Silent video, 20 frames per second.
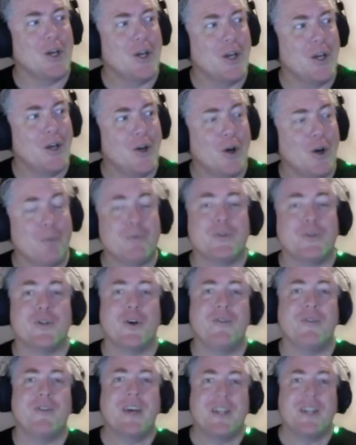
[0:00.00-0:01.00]
copper
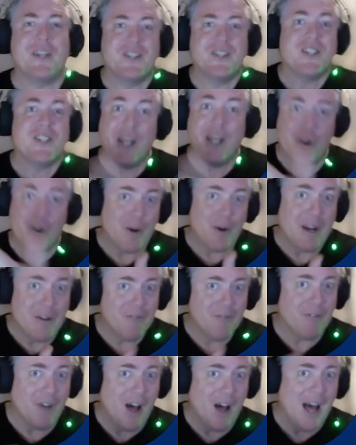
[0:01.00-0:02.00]
sulfate to see green
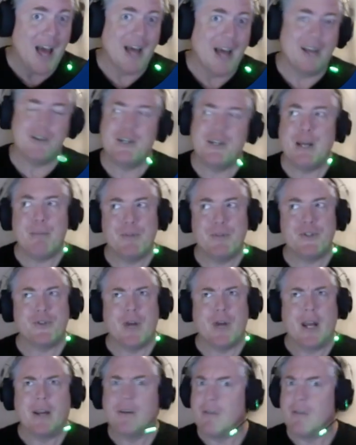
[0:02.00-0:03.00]
fire, demonstrate
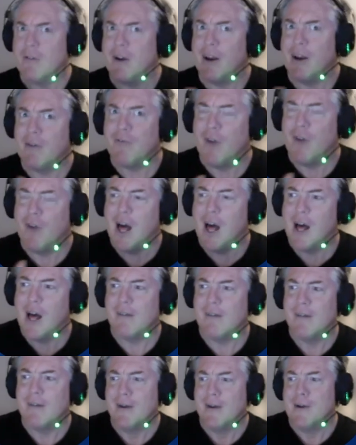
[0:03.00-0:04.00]
green fire.
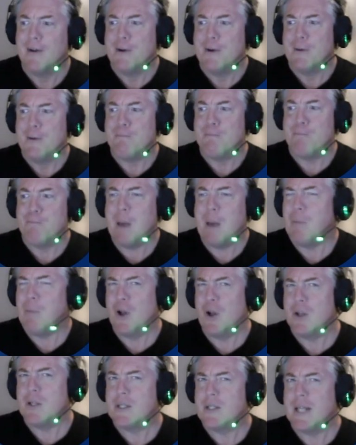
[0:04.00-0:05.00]
Maybe not
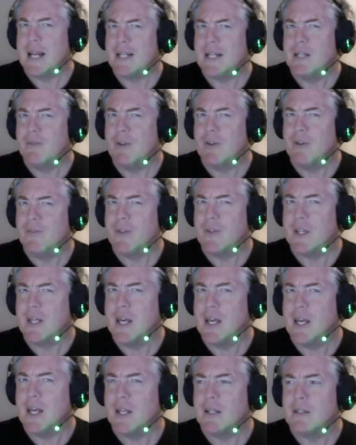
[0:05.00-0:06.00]
use an activity for the
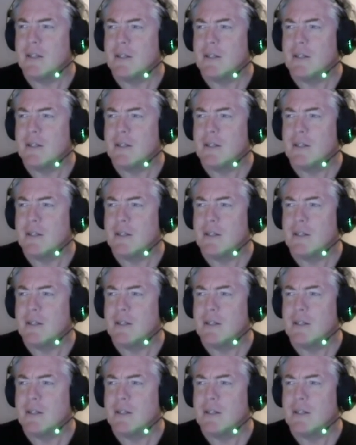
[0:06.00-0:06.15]
kids.